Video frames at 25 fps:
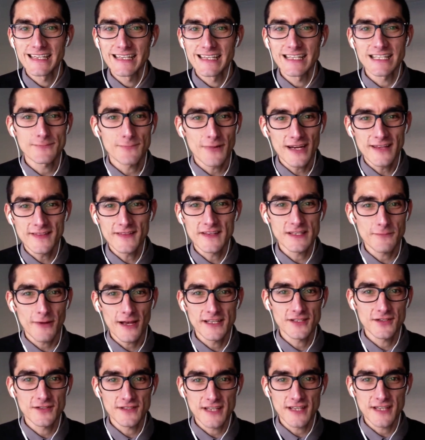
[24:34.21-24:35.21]
Despite the
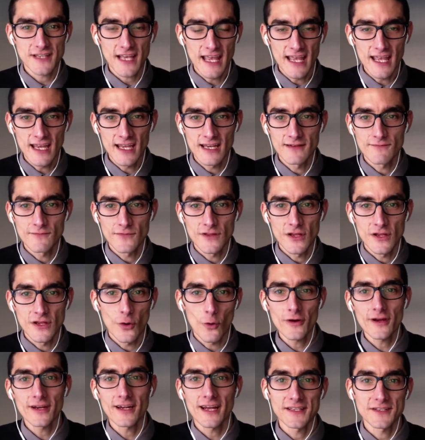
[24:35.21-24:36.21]
Spicer's aid, the
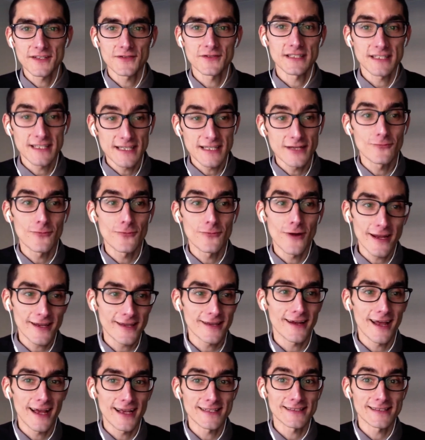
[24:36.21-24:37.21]
organizers did
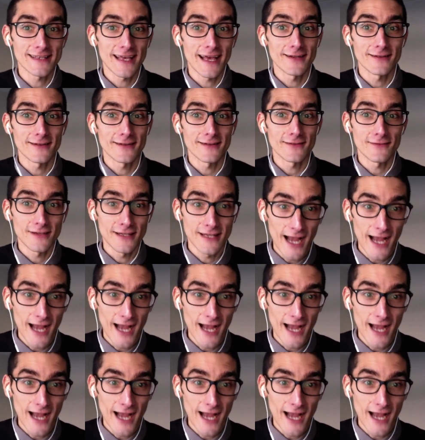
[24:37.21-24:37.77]
recognize that